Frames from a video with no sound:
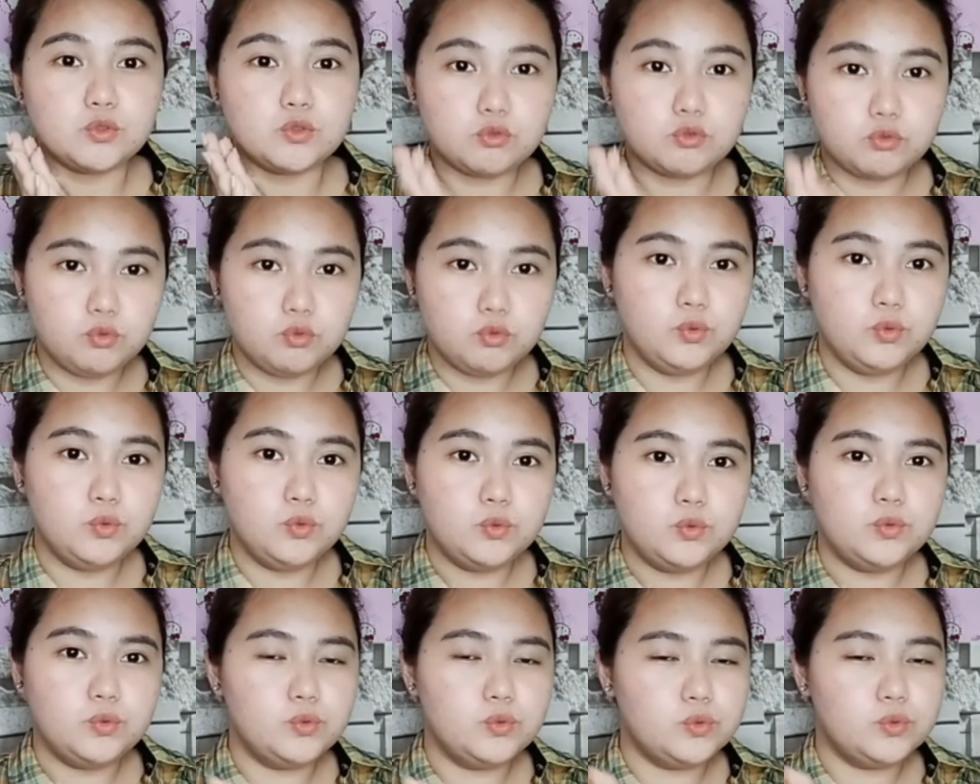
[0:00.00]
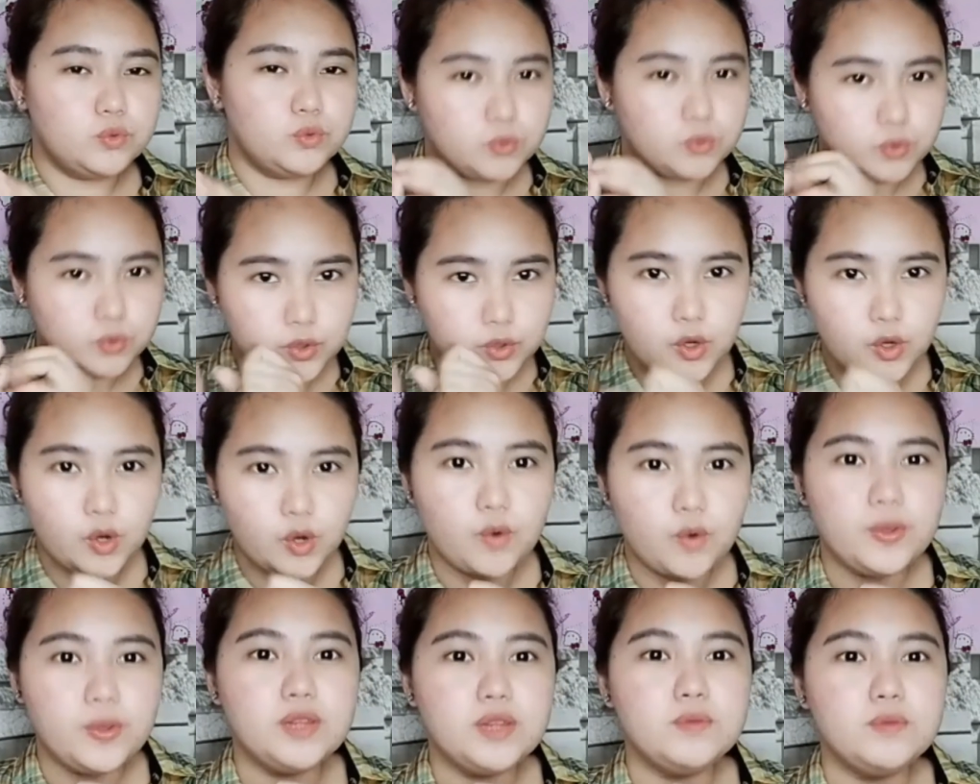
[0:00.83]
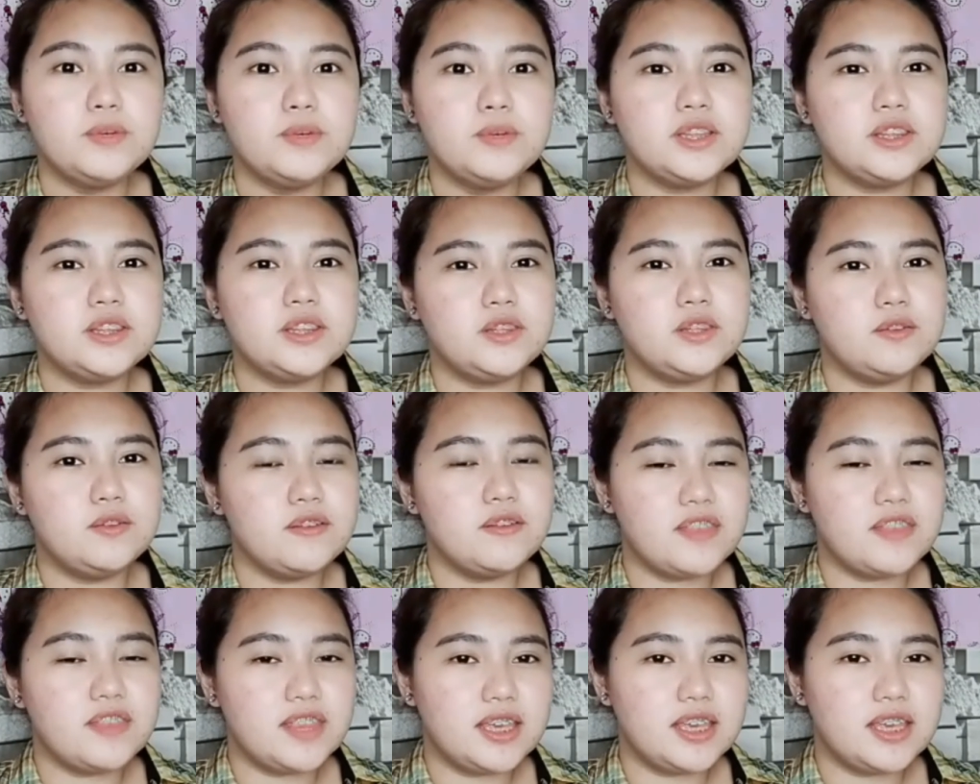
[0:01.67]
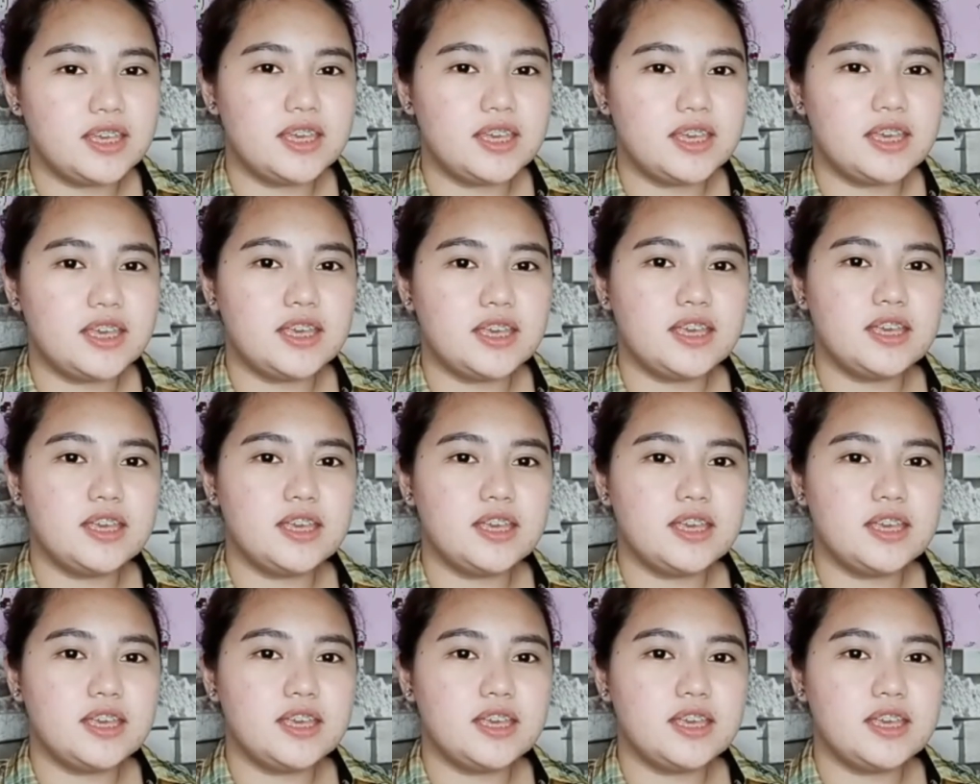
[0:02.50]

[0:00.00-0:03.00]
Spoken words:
to go with what you're thinking.